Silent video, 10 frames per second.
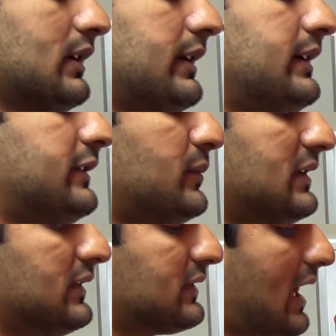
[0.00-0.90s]
it means
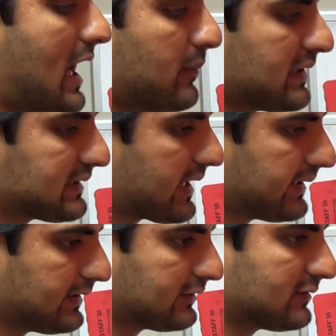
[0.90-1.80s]
it's
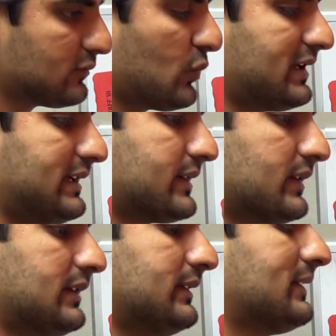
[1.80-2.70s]
hyperthyroidism. When
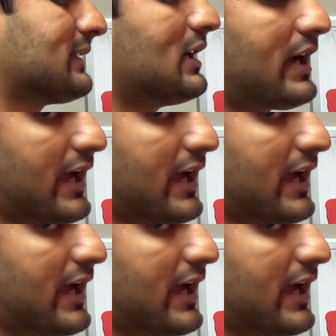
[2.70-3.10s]
decrease is called